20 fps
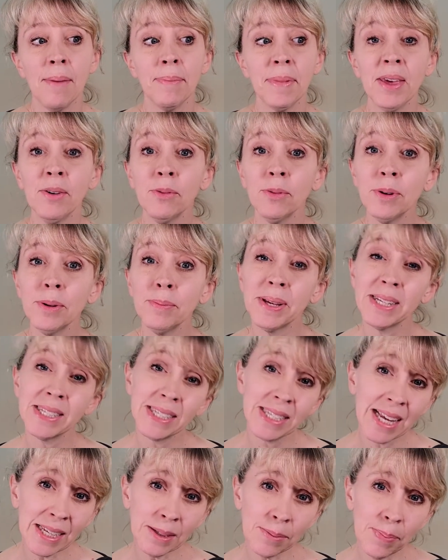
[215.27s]
It would be
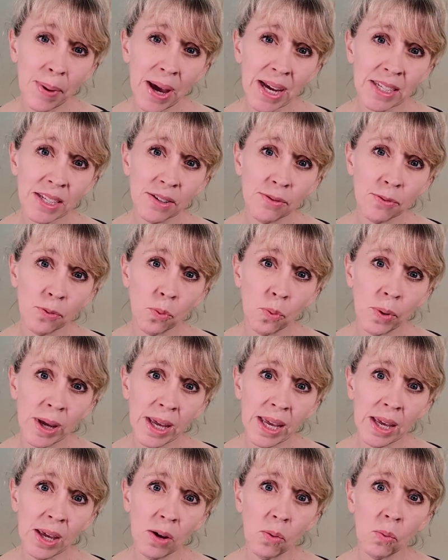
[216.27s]
suspect if
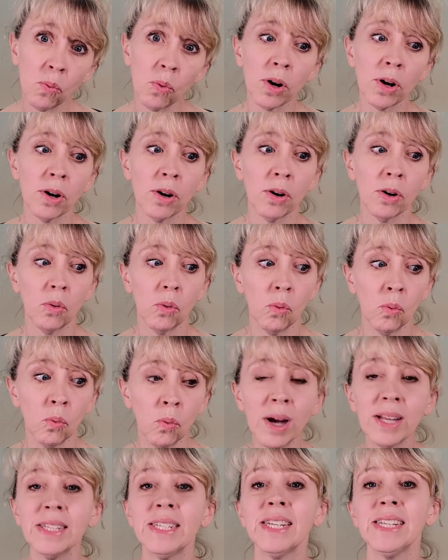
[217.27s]
we were
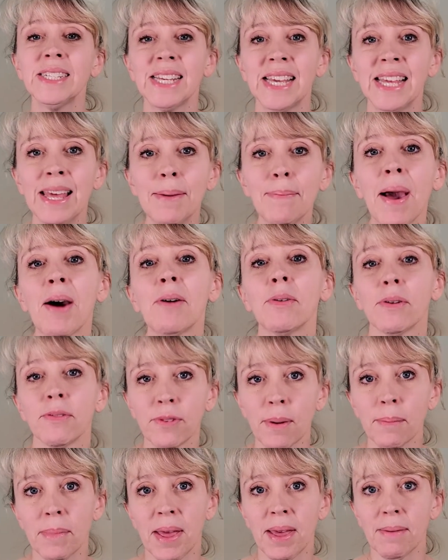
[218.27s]
wanting to get power
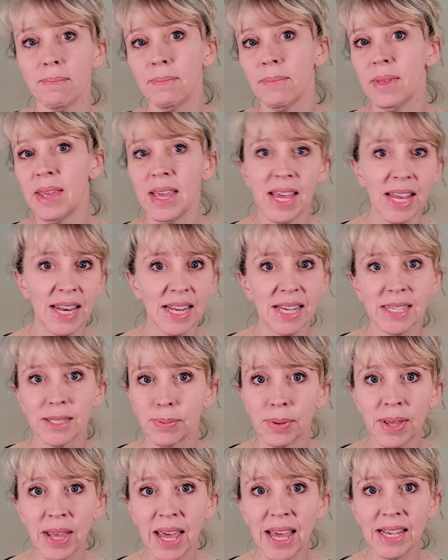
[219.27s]
from him in his
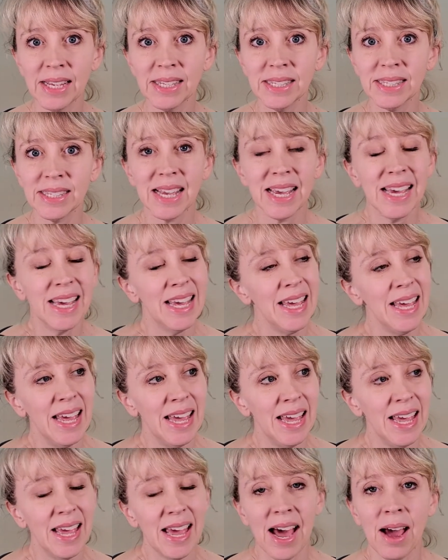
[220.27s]
place.
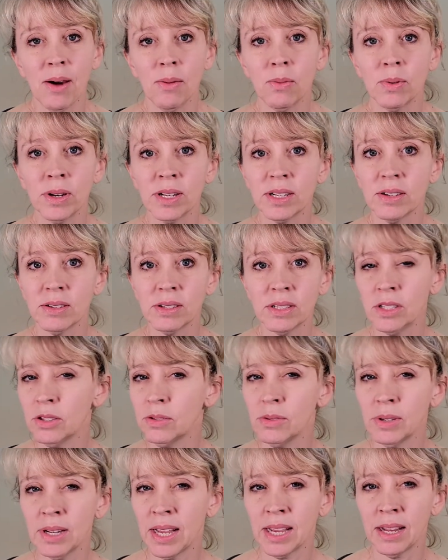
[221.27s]
I wouldn't do
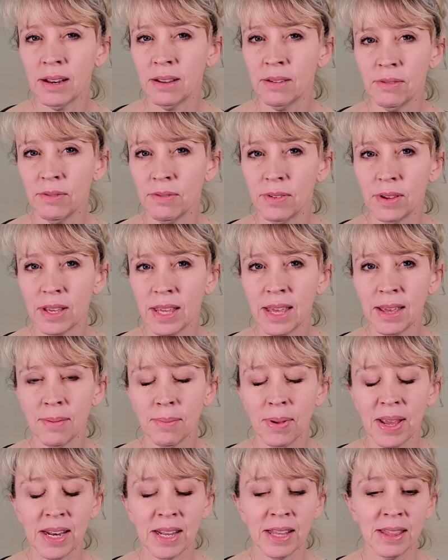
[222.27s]
a negative
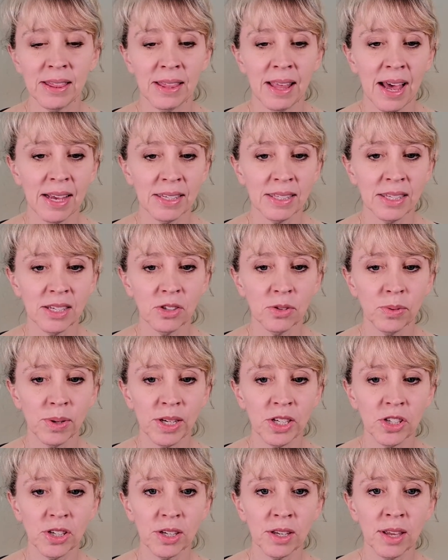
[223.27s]
campaign in that
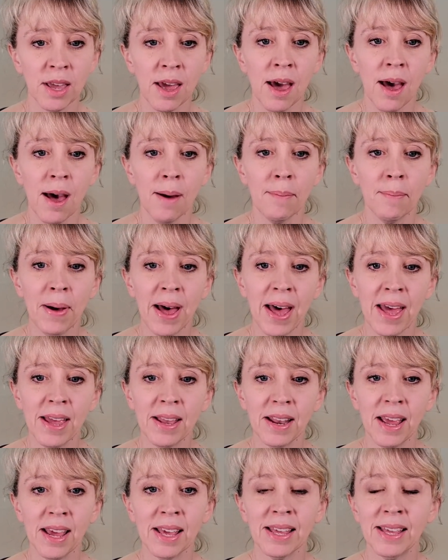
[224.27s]
situation. But
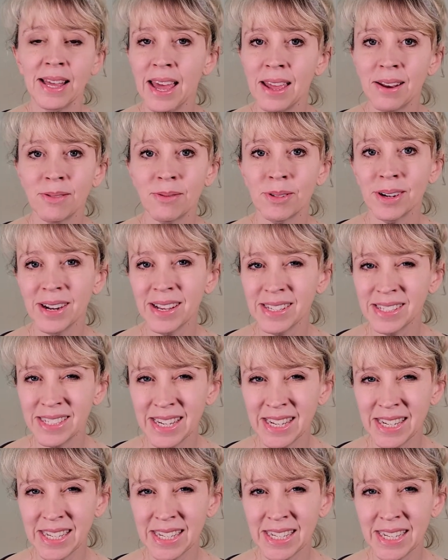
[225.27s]
again, we're not
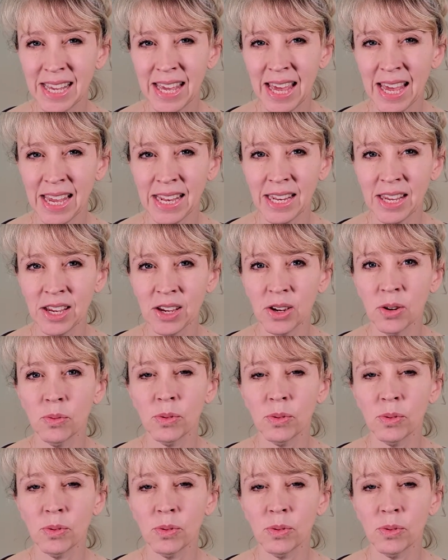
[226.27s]
standing to gain here.